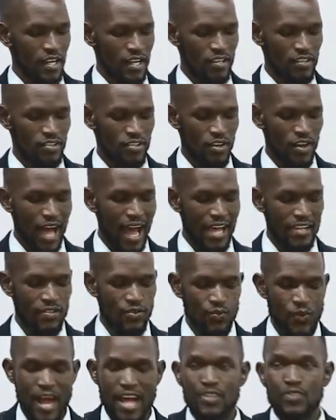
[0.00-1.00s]
And so,
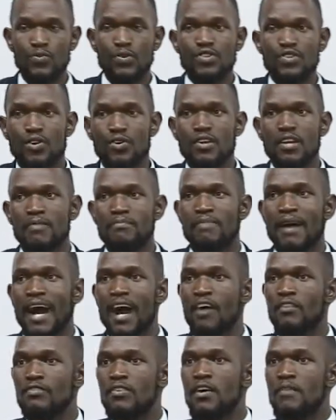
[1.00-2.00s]
as, as we talk
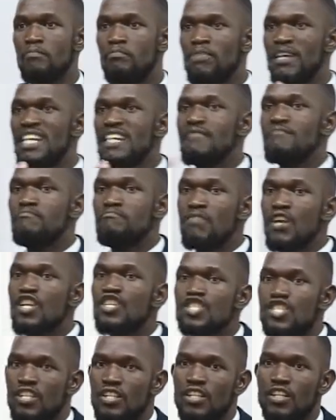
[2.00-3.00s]
about being
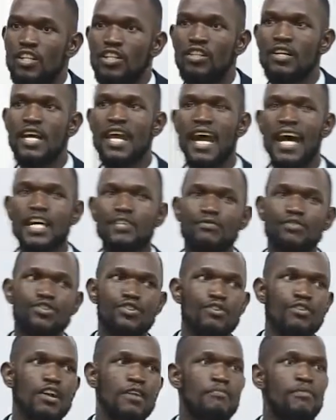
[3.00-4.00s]
missional, as we
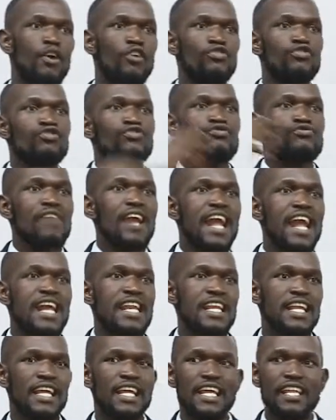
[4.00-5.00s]
talk about
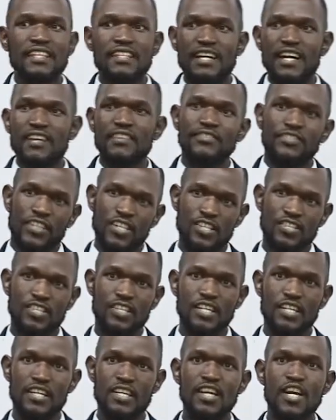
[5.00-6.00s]
training in
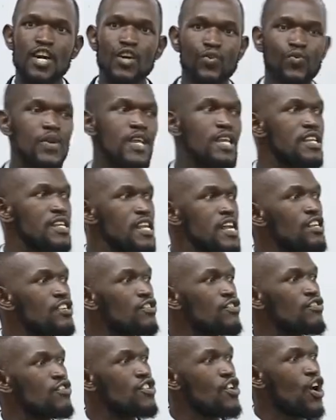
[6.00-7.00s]
diversity, we need
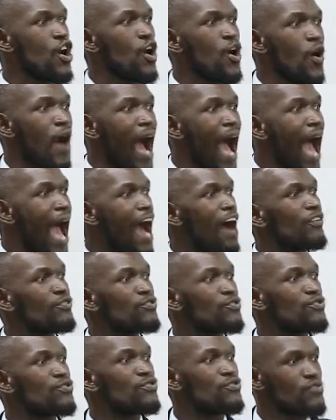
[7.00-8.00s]
to know how
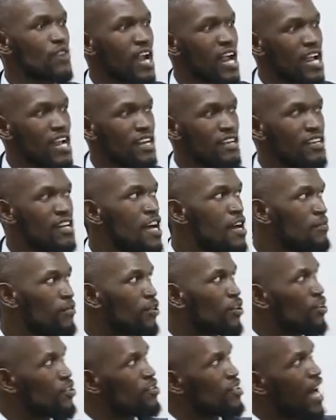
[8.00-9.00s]
to train
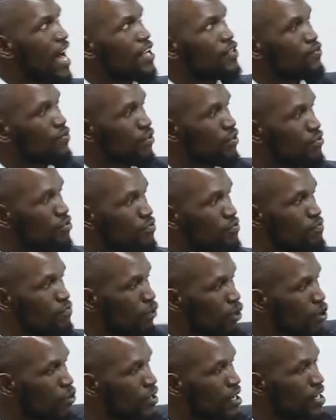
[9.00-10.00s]
because, as we
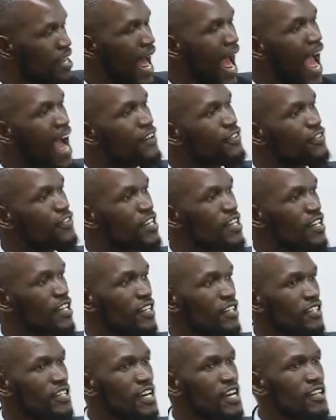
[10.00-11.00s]
look at
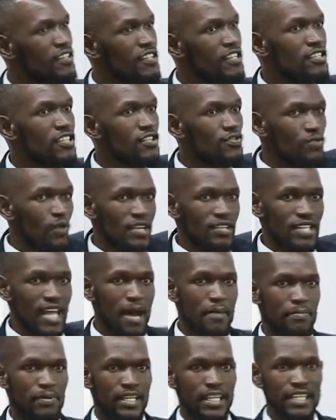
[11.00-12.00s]
Africa, this is what's
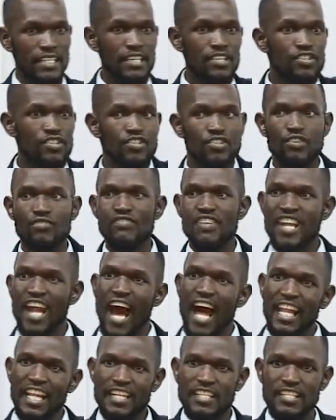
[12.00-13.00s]
happening. This is a
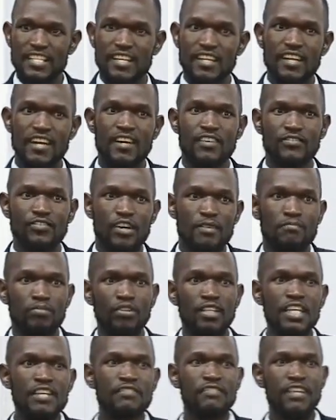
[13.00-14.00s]
reality for a
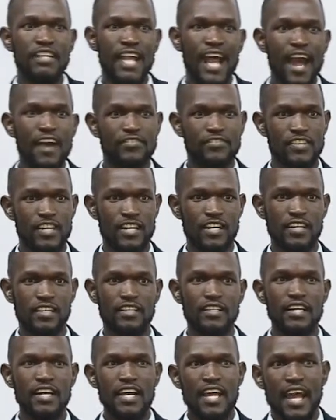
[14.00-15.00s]
believer in
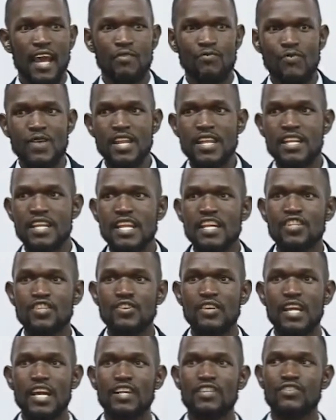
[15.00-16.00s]
Africa. And we need
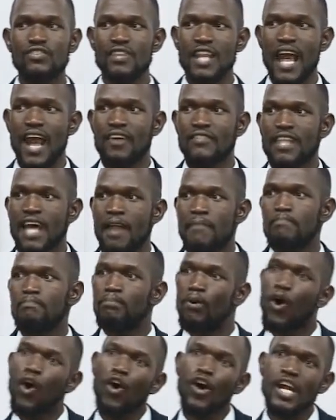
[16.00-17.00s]
to get to now
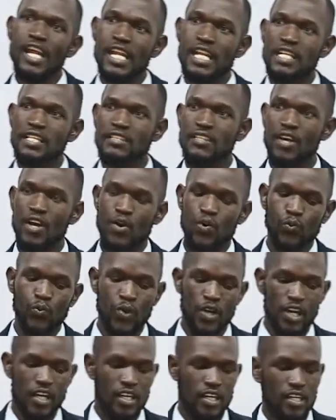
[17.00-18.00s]
that point
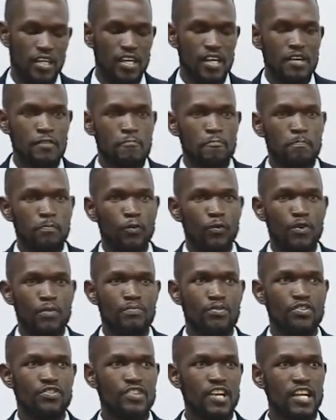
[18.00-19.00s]
where we're
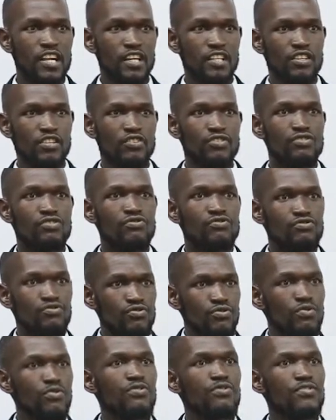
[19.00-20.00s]
presenting the
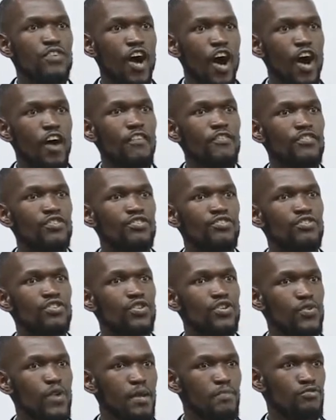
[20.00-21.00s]
truth of the
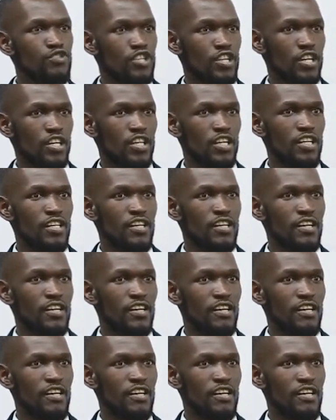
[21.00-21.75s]
scripture